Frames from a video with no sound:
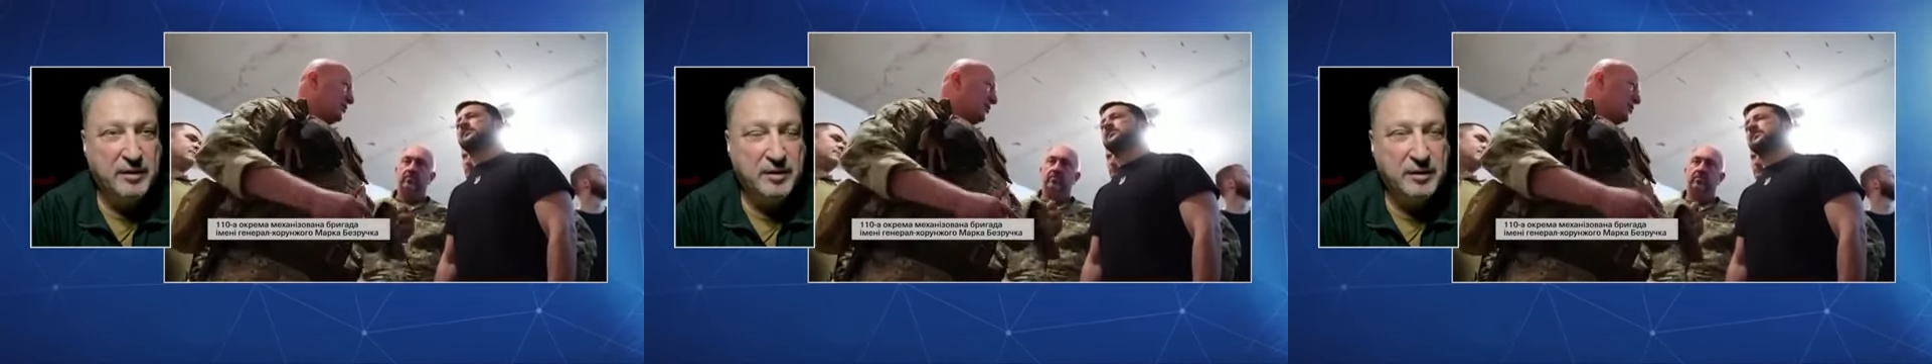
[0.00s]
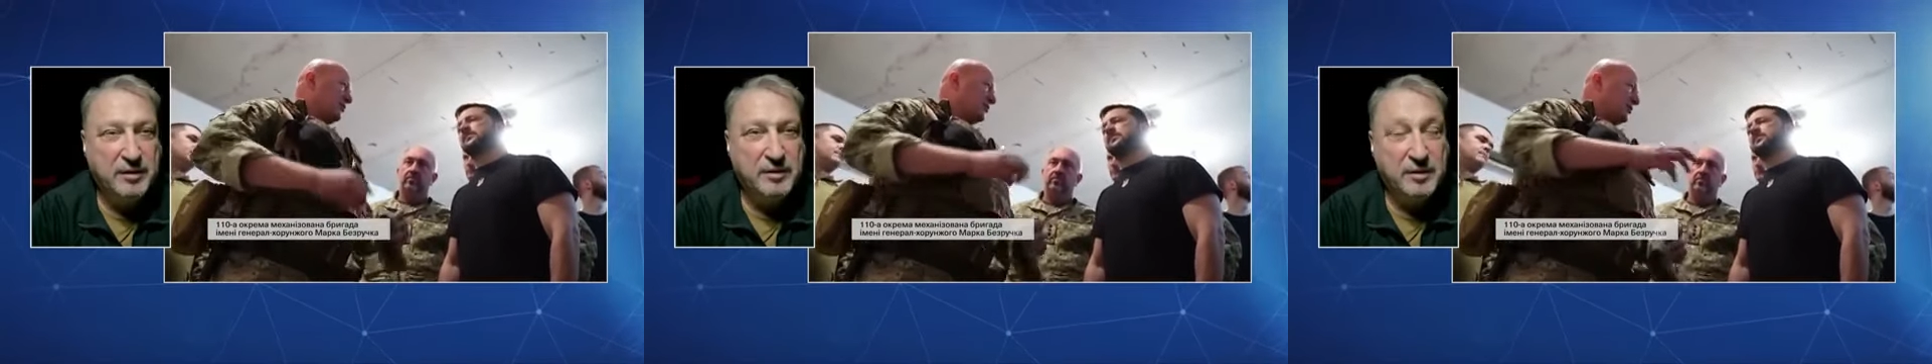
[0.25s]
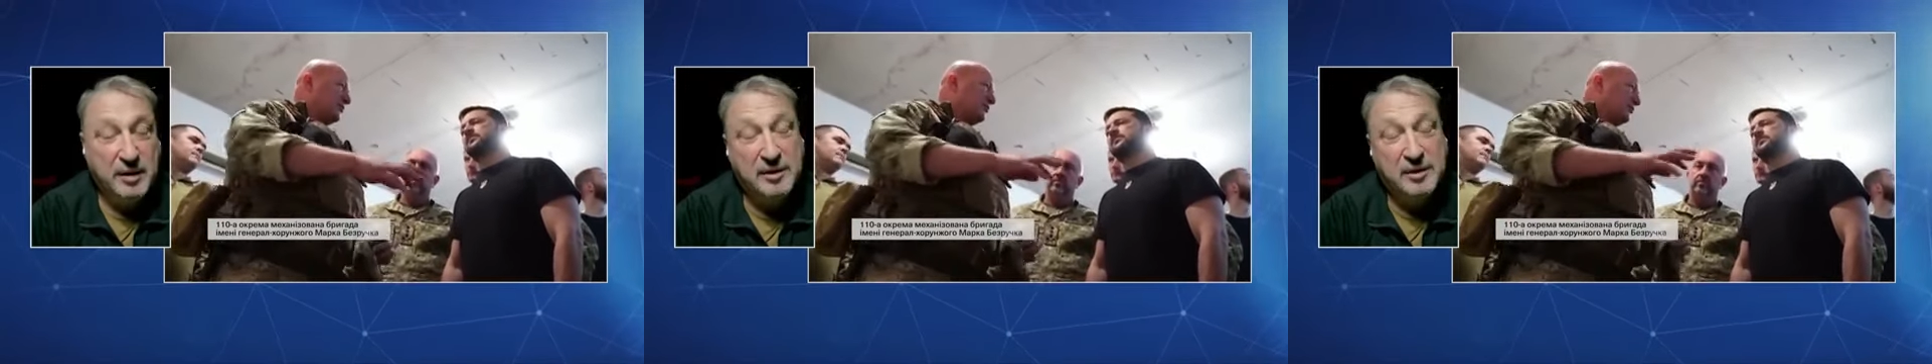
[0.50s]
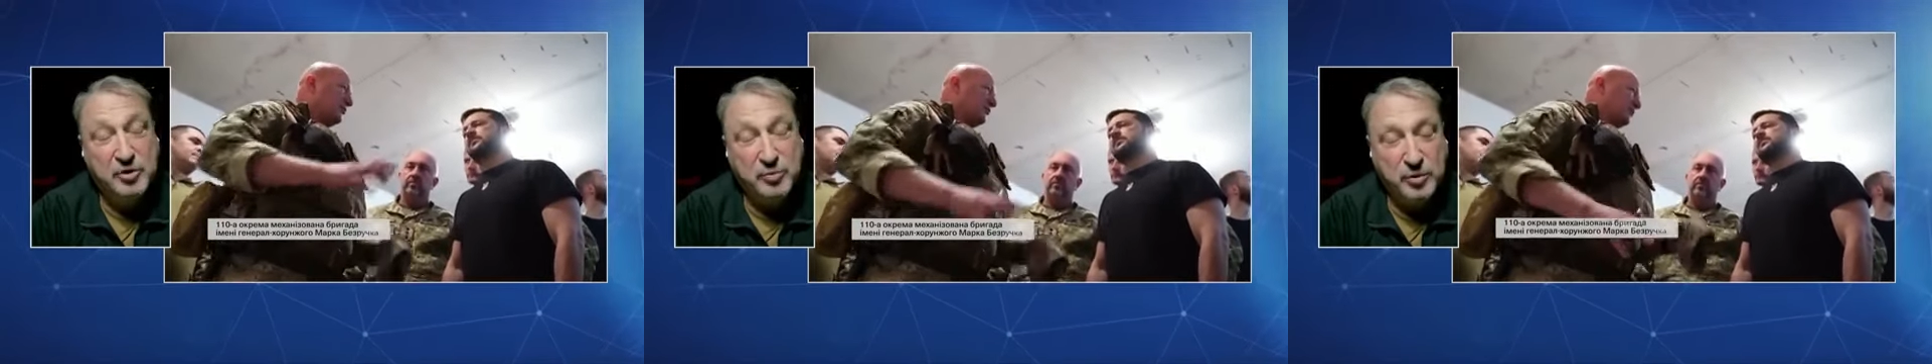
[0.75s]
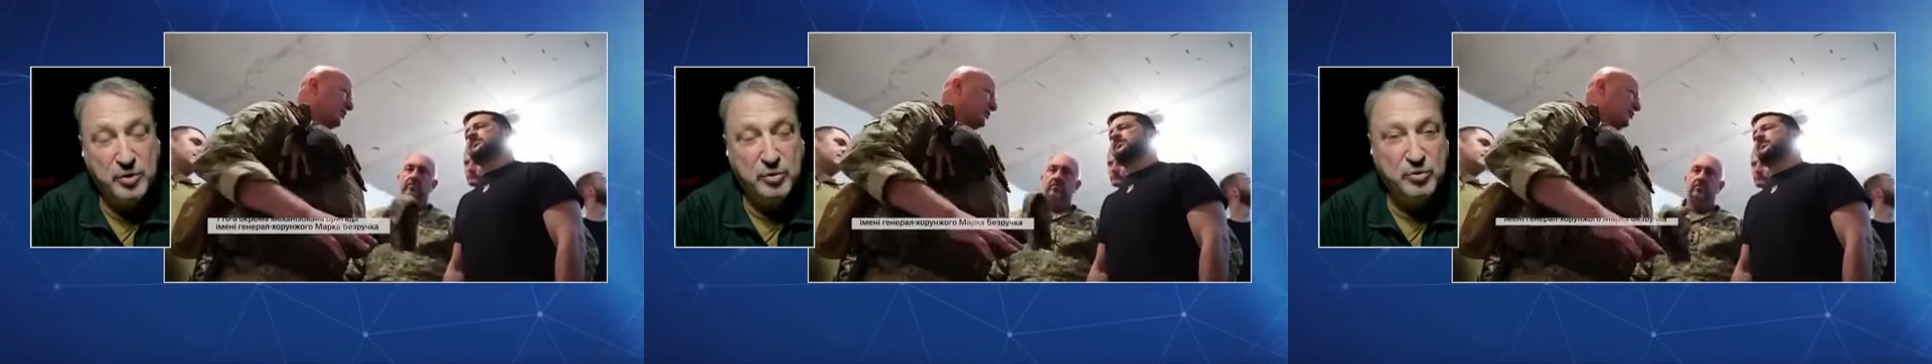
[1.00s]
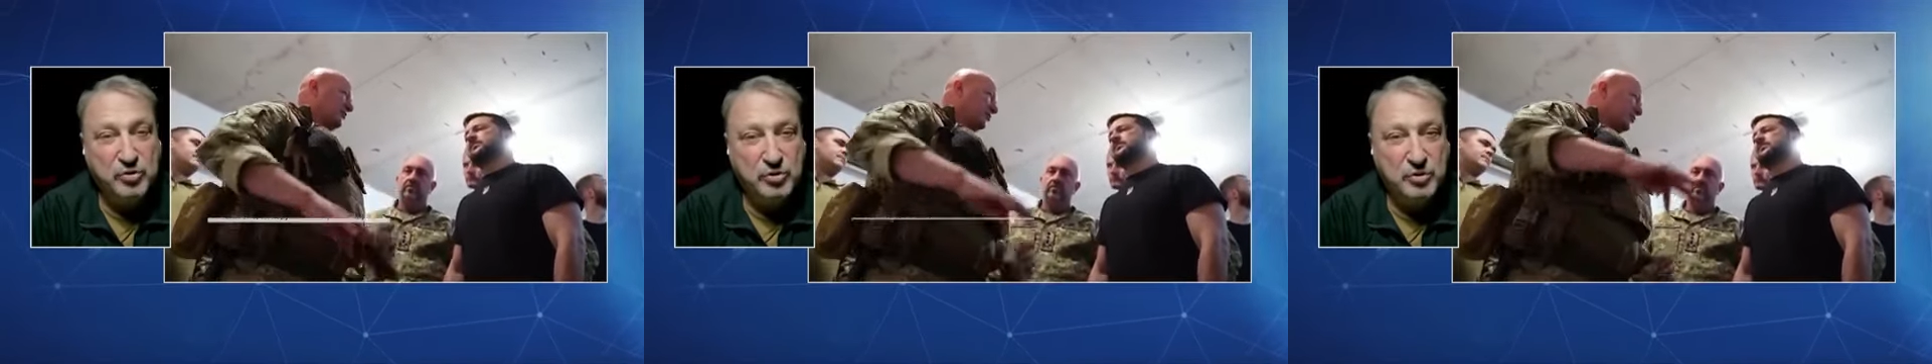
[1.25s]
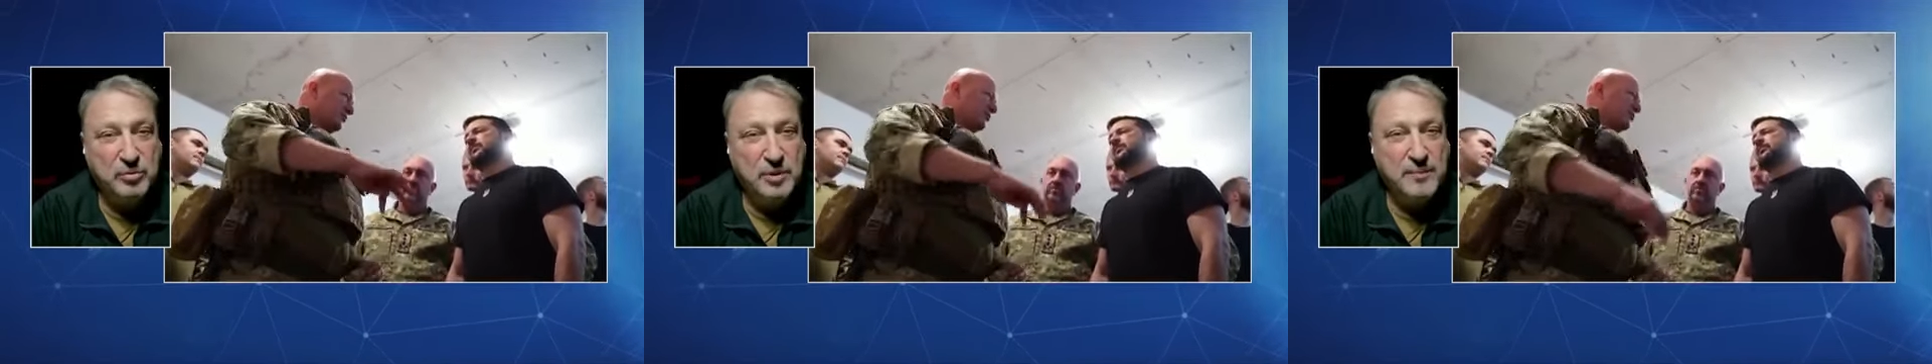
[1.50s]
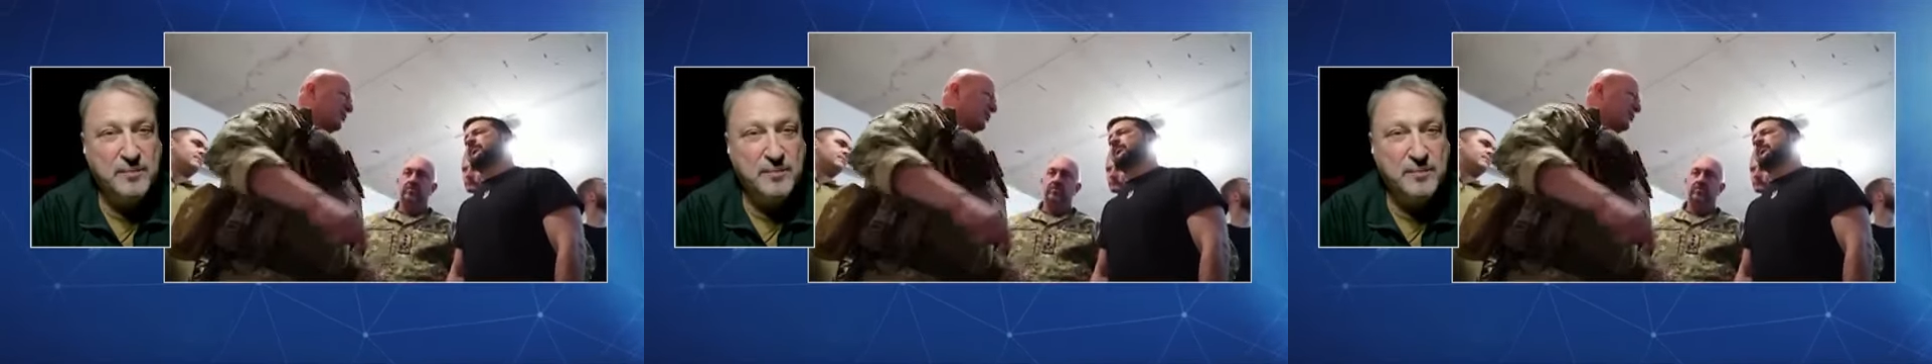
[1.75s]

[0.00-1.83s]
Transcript: At least we used to.